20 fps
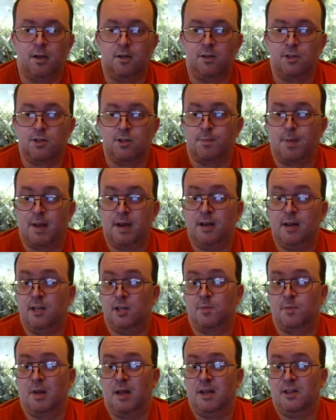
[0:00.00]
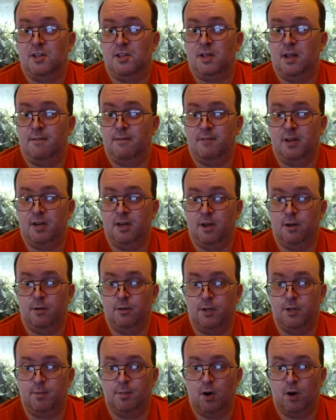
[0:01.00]
as Bentley explains in that video,
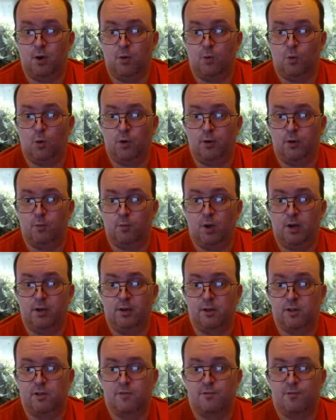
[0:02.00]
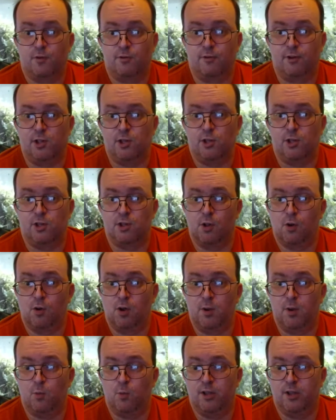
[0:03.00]
you might want one that's 4 inches long
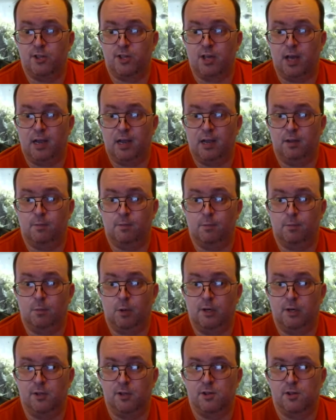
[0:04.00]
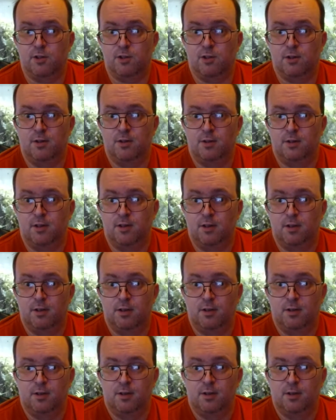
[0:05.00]
in one tank and one that's
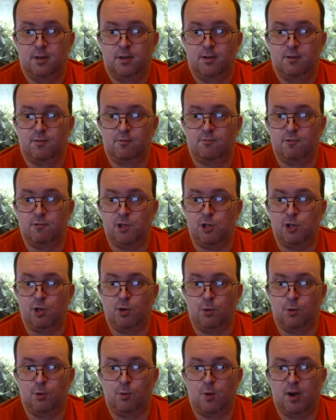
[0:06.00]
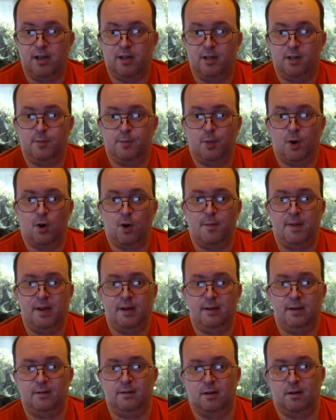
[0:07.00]
reaching all the way at the bottom
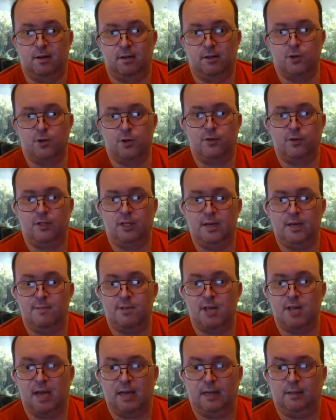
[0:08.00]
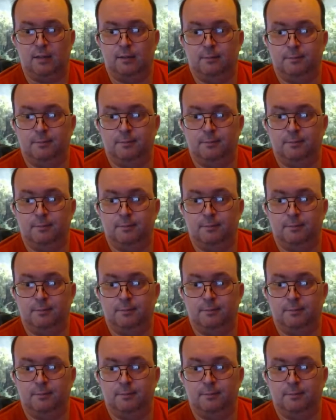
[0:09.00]
in like a 4-foot deep tank.